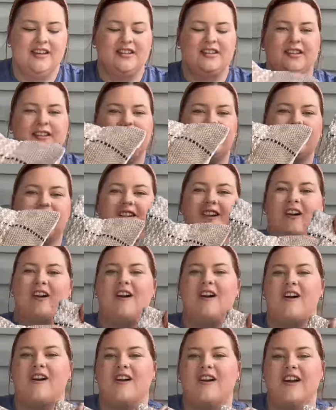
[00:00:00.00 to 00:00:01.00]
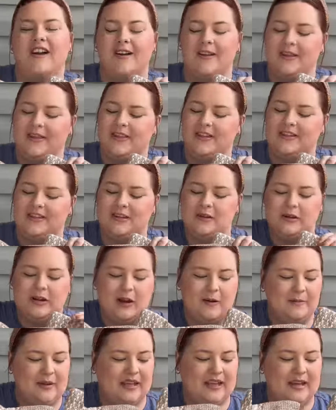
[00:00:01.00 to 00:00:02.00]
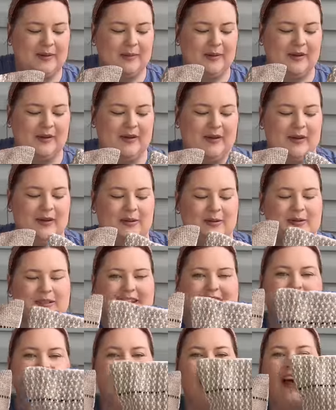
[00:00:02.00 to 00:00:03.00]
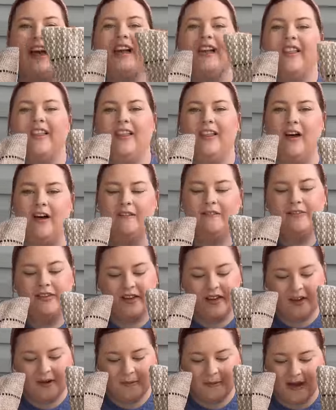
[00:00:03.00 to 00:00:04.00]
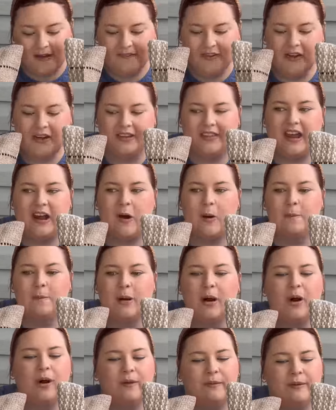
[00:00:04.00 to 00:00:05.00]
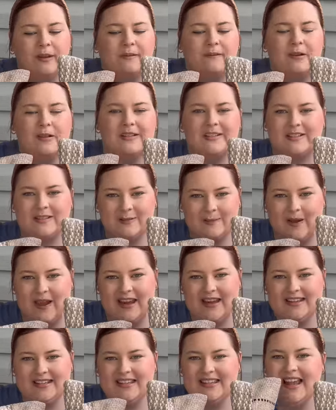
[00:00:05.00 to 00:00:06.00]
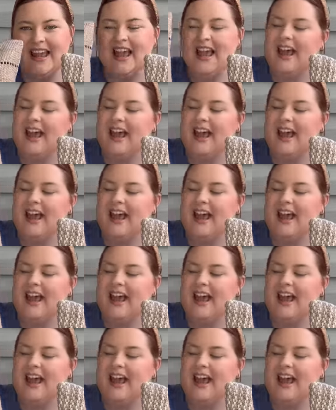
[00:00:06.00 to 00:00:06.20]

So here are the Studio McGee pillows and I love them. I feel like they are perfect for this space.